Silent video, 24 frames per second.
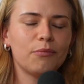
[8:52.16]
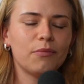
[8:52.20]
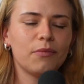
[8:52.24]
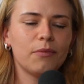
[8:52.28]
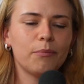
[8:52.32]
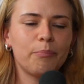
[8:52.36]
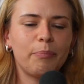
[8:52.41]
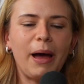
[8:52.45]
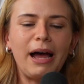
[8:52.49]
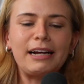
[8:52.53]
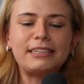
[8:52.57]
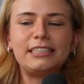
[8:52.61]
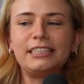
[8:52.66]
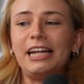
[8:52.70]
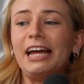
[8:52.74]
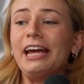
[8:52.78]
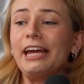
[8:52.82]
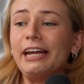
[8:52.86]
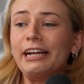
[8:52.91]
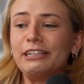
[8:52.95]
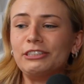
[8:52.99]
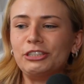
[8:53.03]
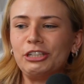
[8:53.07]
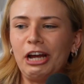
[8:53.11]

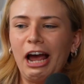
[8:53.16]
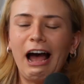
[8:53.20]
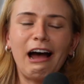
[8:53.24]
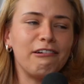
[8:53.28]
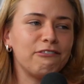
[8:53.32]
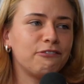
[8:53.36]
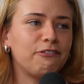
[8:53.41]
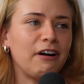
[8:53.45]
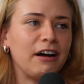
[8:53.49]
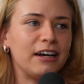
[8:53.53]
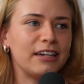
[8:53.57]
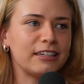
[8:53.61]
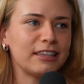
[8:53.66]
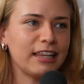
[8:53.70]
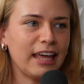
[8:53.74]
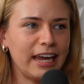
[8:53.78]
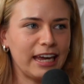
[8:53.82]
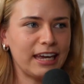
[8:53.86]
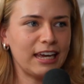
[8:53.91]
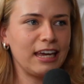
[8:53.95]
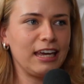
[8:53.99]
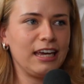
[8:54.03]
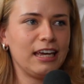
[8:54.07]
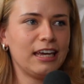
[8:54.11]
backstage, have fun.
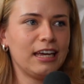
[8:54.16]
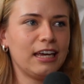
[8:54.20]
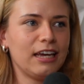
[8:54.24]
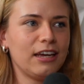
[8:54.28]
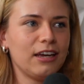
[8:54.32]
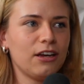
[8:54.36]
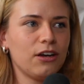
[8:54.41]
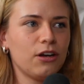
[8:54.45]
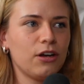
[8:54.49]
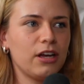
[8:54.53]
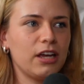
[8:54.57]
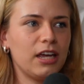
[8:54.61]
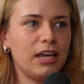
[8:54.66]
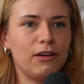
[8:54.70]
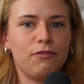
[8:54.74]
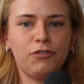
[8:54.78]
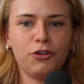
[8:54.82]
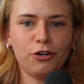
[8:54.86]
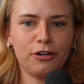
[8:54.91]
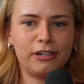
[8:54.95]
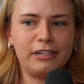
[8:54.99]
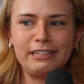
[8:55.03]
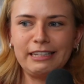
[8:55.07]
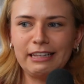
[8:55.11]
Like if
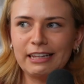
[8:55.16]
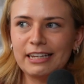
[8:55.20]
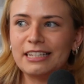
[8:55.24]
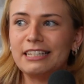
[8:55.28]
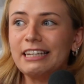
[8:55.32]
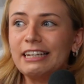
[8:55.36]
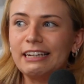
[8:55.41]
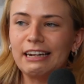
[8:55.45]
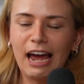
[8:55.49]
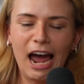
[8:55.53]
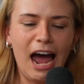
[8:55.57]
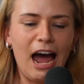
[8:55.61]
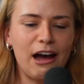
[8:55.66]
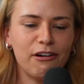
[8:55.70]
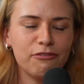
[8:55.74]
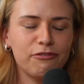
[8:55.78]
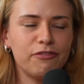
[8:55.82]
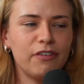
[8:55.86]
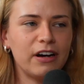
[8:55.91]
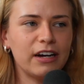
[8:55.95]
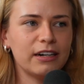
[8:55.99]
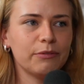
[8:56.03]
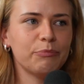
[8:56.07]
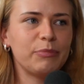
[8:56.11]
you're in a silly scene, have
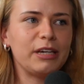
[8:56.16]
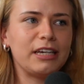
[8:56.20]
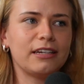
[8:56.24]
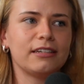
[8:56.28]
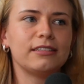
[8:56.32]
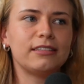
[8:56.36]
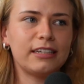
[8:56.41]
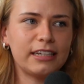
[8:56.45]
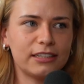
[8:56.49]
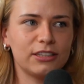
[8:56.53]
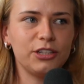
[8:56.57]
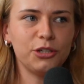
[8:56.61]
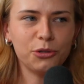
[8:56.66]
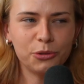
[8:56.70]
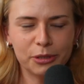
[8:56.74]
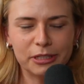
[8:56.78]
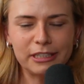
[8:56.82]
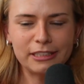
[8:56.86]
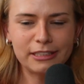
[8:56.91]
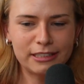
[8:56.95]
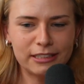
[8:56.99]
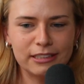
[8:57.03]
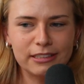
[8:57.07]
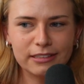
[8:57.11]
fun because like the
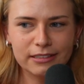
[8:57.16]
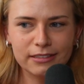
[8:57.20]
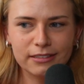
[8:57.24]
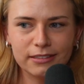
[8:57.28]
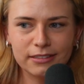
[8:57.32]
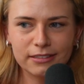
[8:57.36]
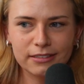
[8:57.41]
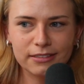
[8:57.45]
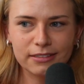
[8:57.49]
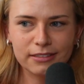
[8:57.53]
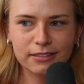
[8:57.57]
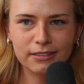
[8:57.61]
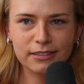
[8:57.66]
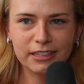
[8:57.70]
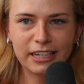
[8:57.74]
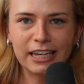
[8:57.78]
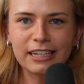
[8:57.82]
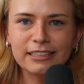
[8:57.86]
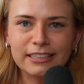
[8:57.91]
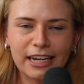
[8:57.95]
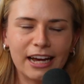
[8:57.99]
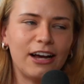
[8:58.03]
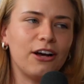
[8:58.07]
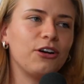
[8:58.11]
audience
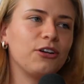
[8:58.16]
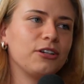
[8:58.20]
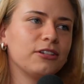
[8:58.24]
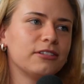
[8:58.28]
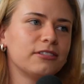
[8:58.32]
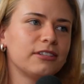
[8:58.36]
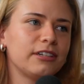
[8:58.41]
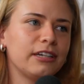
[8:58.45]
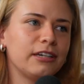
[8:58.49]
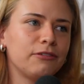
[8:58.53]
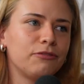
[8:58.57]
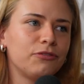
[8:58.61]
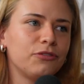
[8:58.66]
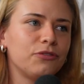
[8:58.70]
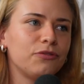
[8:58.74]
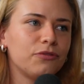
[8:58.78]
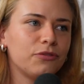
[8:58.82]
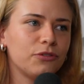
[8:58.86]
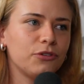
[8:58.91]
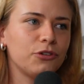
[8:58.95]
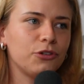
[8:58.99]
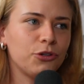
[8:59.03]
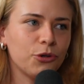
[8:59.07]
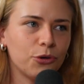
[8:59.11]
can tell if
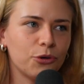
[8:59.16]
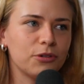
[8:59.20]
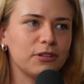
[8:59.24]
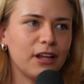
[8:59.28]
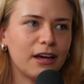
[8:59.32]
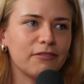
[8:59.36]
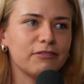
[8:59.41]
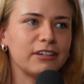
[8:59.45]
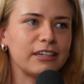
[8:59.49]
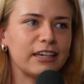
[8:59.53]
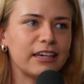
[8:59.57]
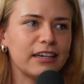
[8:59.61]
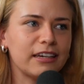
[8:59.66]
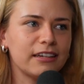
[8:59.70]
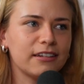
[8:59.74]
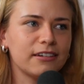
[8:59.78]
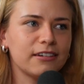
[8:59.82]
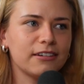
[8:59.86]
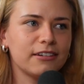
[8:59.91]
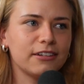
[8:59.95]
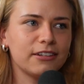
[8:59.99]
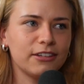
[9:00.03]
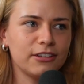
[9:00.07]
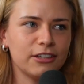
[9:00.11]
you're loving it,
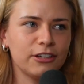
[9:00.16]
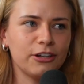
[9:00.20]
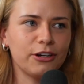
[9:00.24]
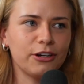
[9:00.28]
you